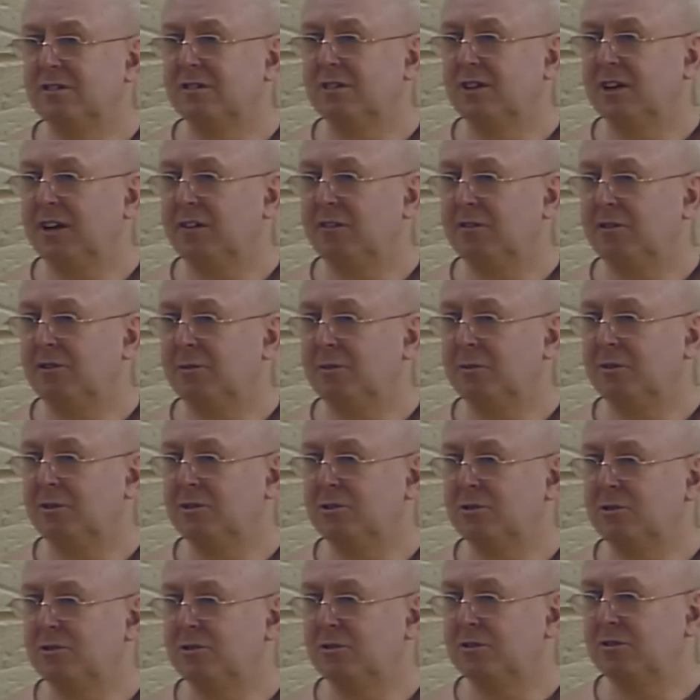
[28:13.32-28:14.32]
having to
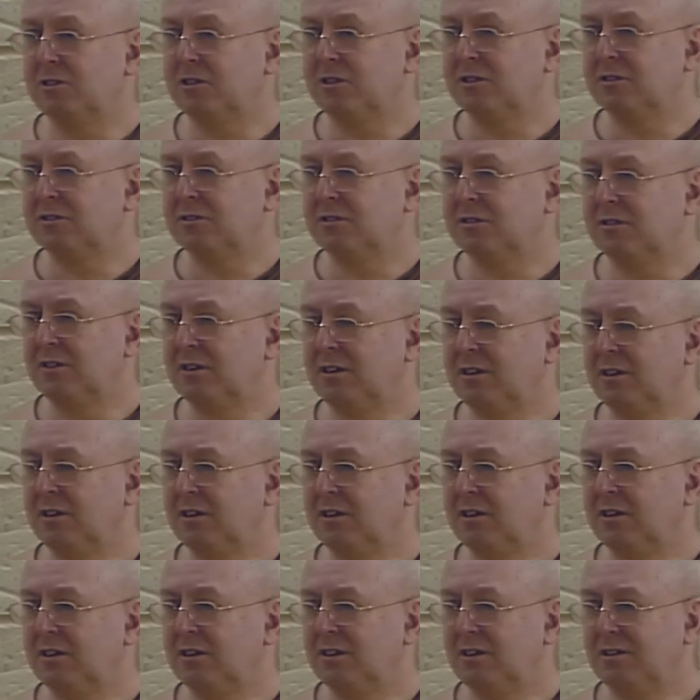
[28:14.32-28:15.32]
endure this.
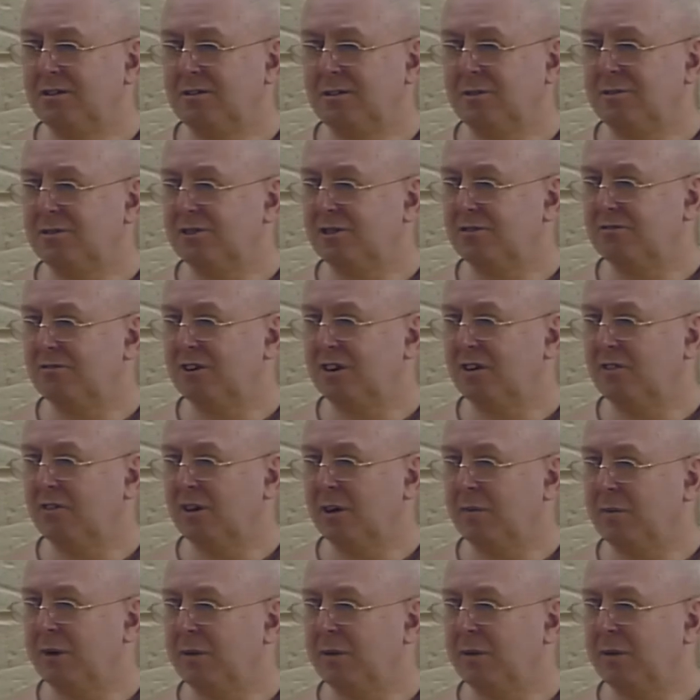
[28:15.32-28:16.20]
And obviously driving him